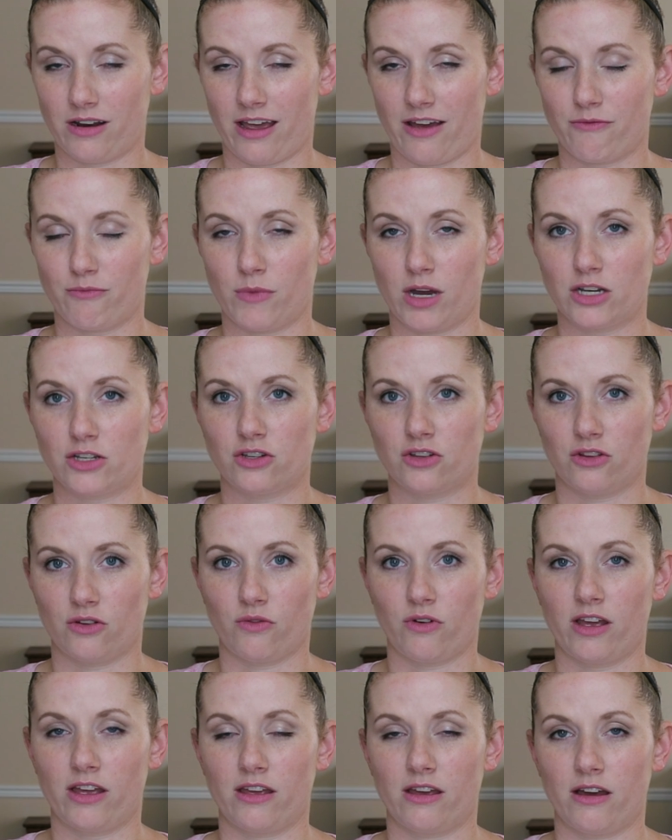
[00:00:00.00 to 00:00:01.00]
have much in the
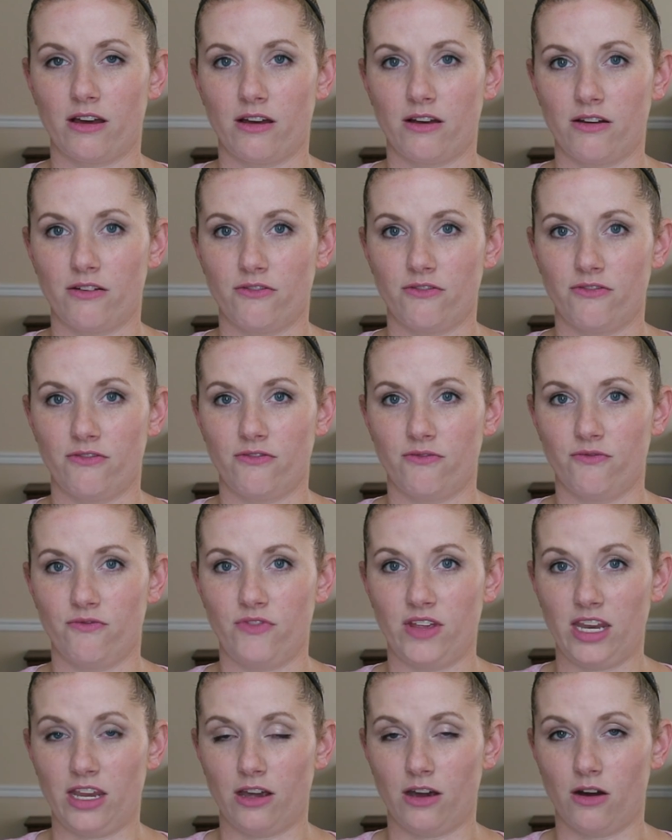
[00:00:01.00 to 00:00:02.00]
way of
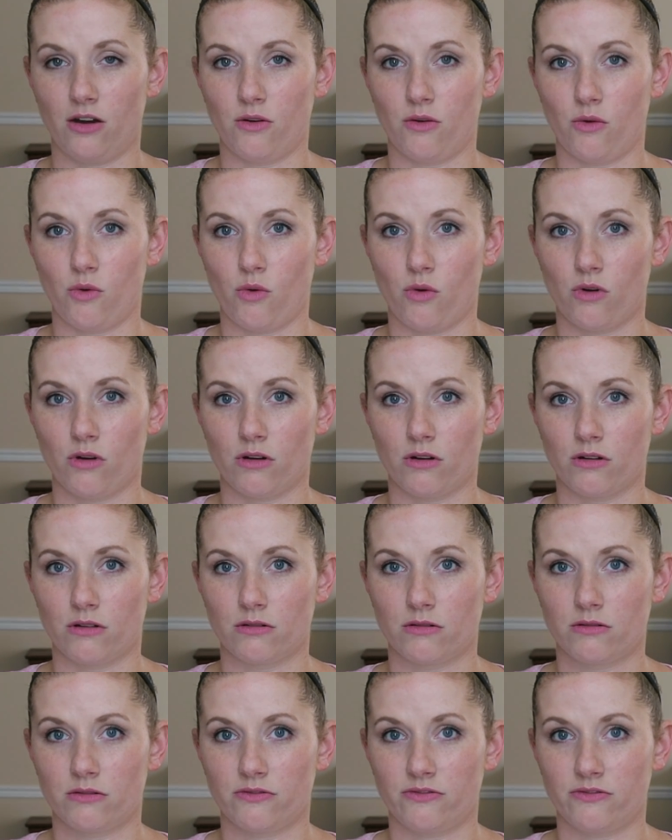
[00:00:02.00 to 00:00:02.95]
video or